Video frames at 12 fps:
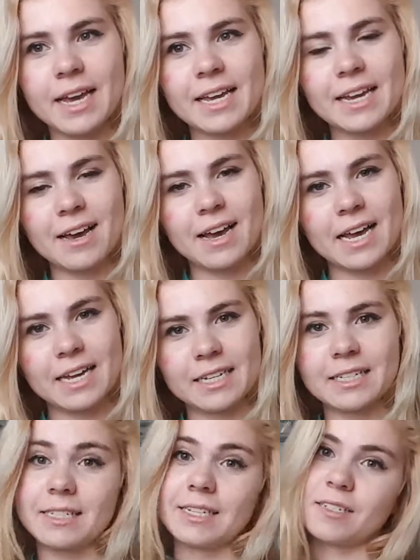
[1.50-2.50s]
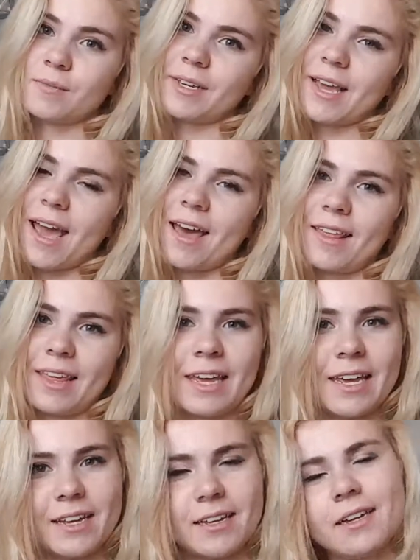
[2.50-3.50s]
Hey guys, it's me,
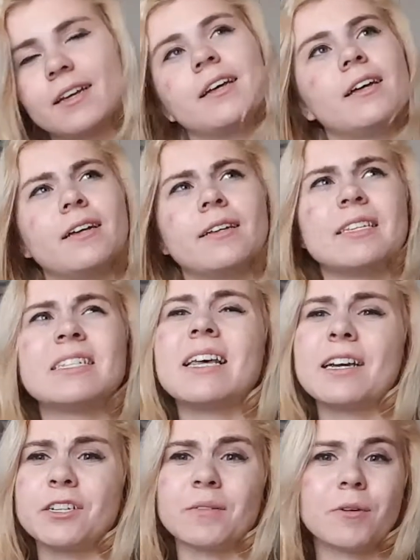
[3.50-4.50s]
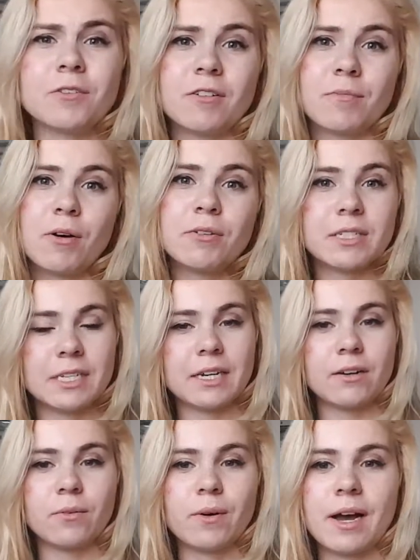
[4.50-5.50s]
Callie. This is actually the most I've posted
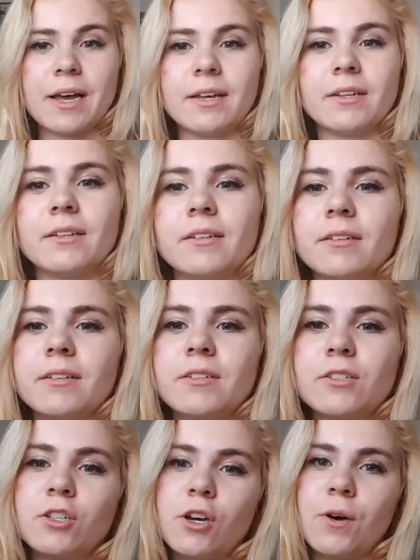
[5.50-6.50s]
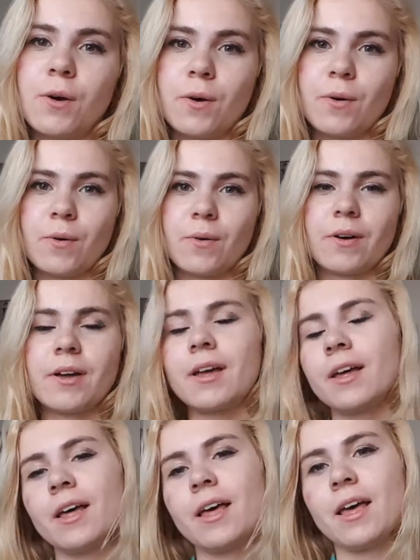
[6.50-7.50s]
in a while. So,
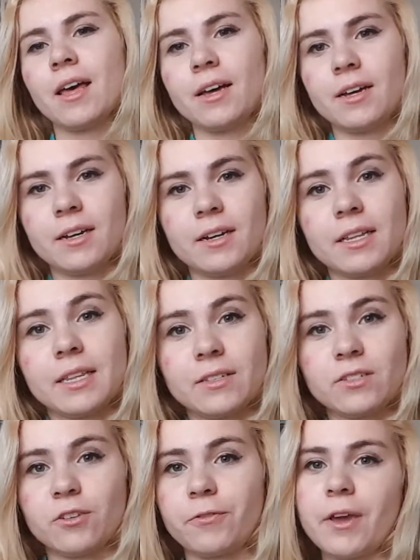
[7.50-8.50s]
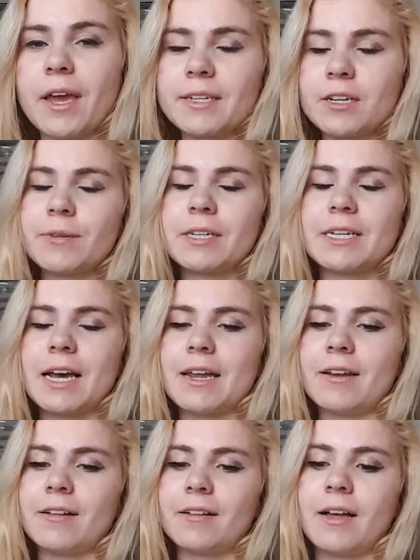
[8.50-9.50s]
so if you can't tell by the
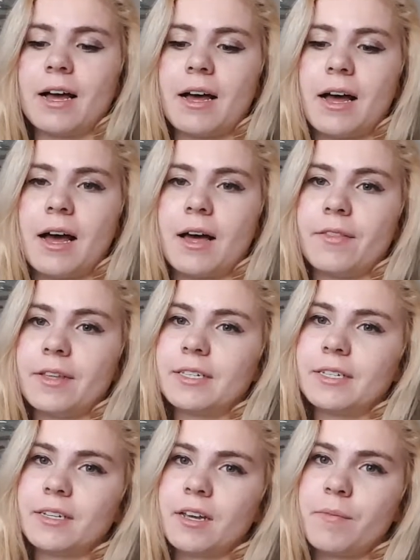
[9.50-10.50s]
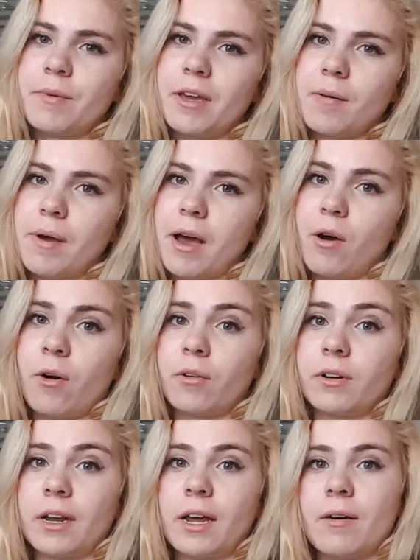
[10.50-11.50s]
title, this is going to be
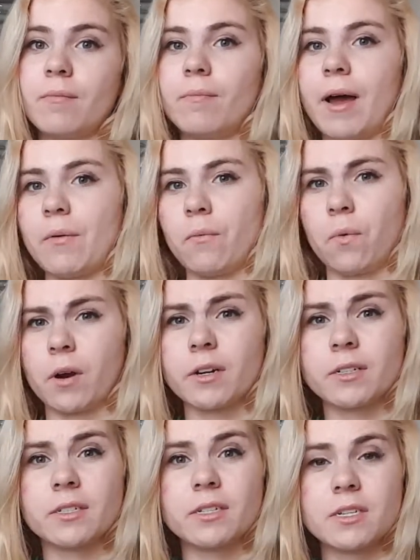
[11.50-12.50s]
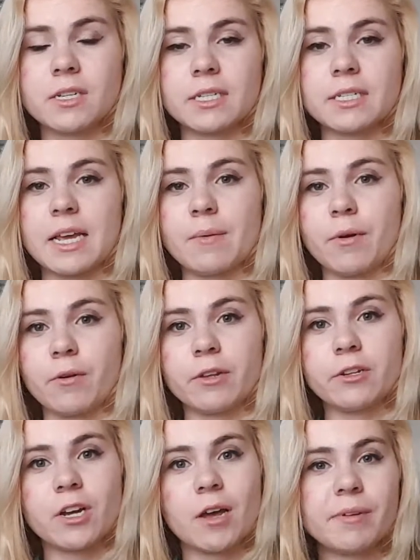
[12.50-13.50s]
about my worst
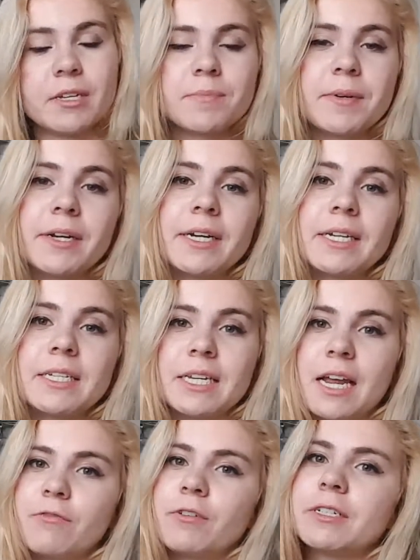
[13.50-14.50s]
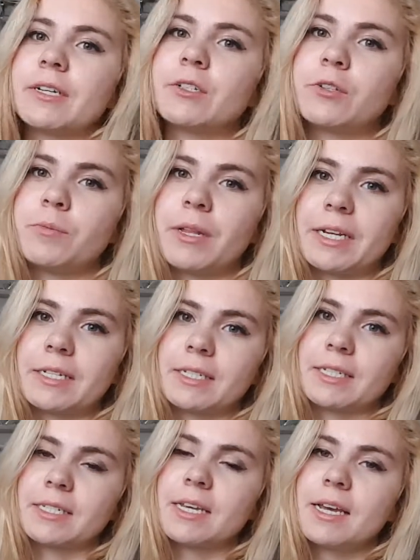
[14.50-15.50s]
Zamboni job experience, and I've worked at two
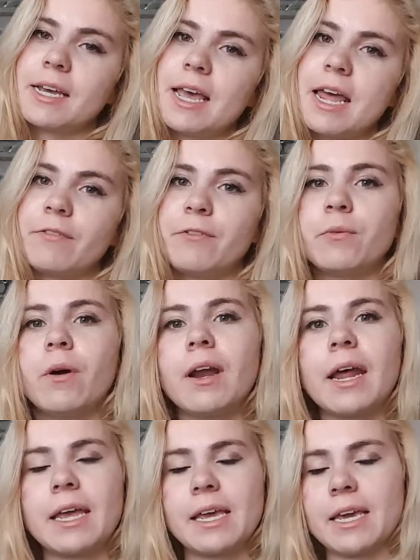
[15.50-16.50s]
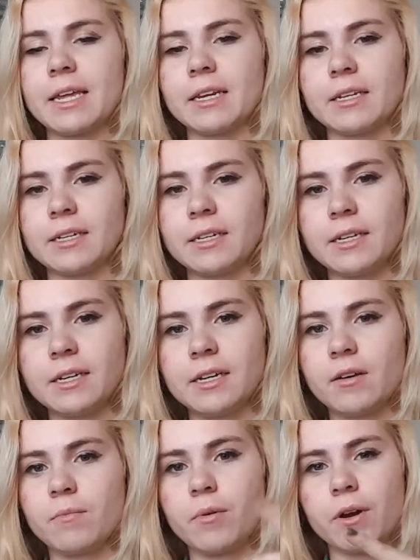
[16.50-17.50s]
places. And if you want, I can
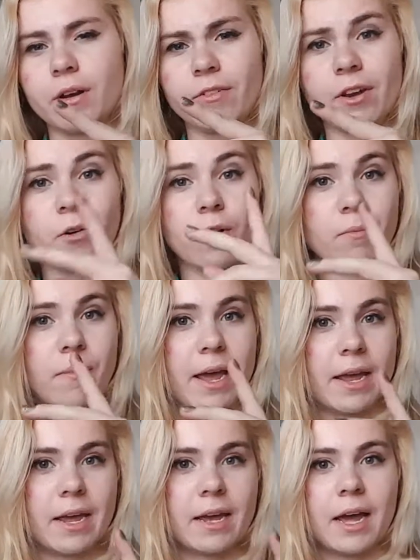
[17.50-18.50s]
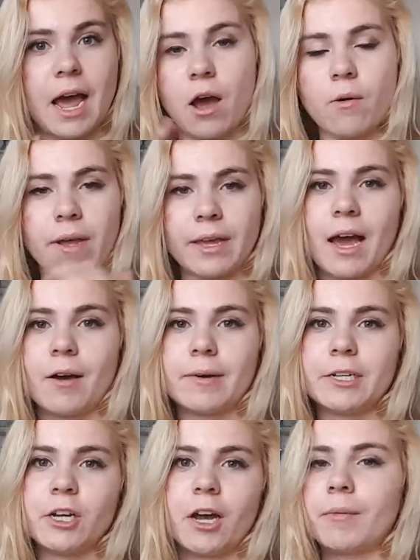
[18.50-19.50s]
put a video on my how I got
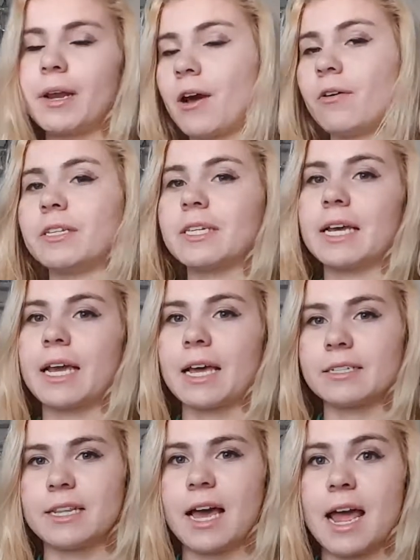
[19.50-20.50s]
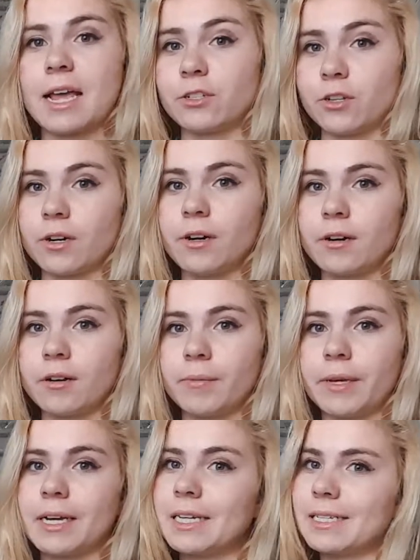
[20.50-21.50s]
my job and how it's like as that as a girl,
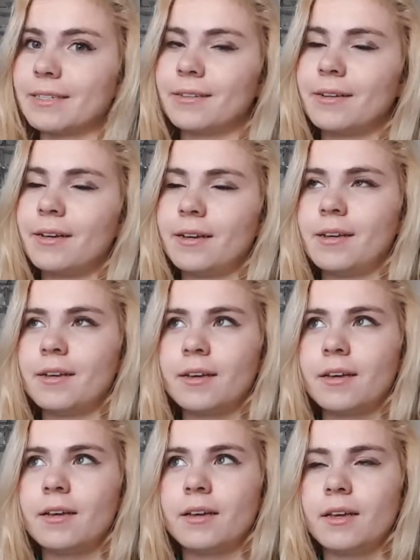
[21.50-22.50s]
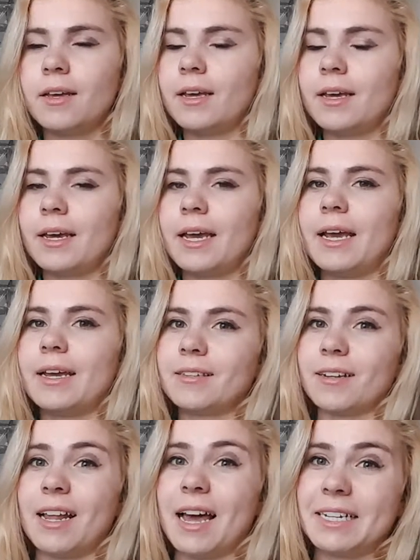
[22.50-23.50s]
because it's
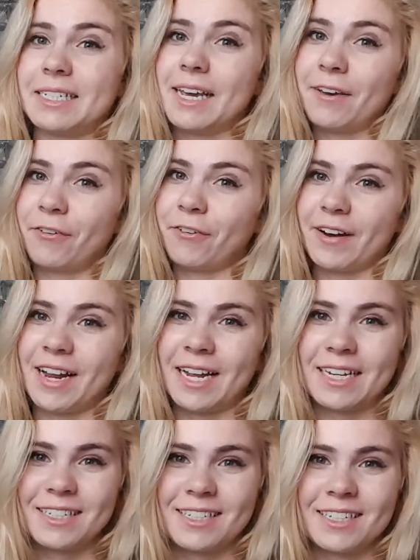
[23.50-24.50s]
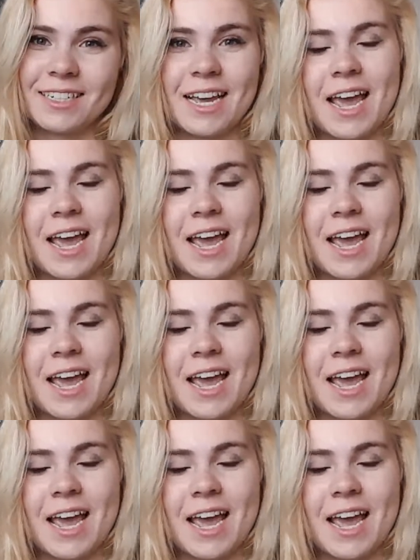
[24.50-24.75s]
a lot different.